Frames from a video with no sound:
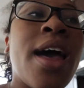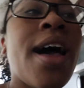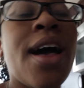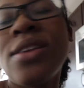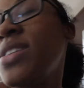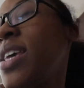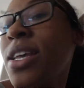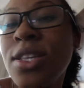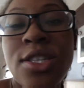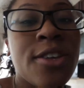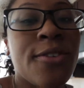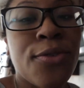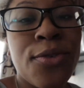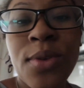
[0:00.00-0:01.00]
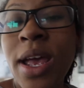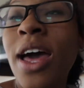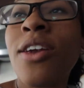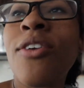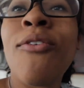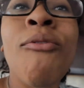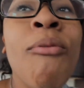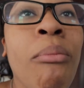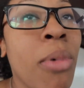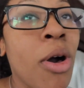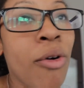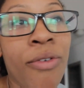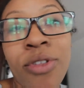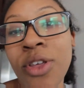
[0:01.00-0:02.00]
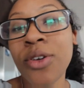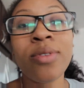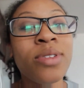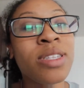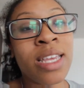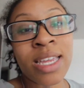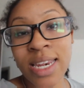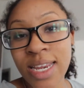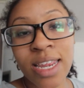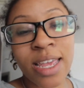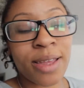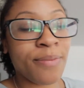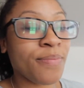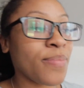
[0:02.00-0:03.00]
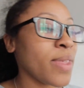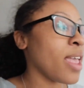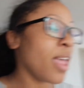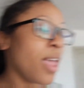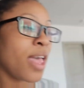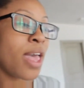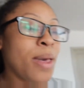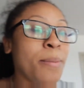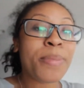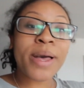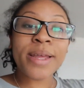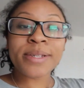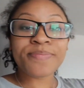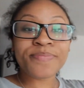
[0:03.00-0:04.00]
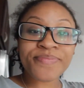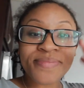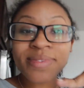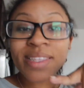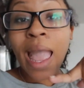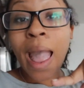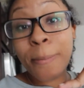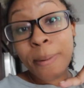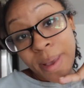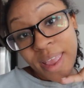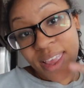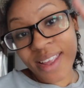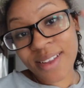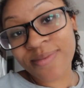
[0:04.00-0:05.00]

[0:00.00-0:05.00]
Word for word: I'll take seafood out of both of those any day. But I'll be back.